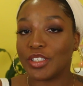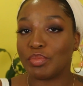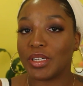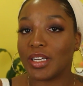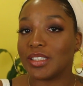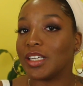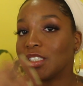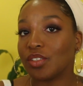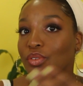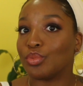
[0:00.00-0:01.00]
it's because I
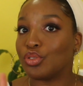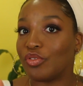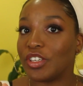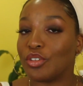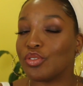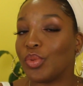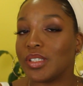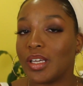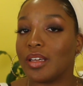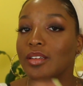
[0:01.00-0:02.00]
just filmed 2 videos in
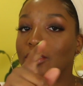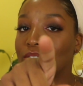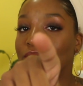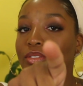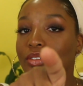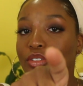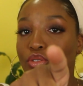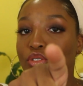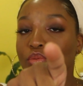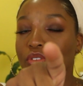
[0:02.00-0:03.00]
one day.
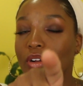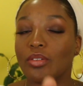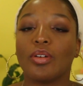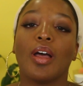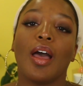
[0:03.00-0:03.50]
YouTube struggle.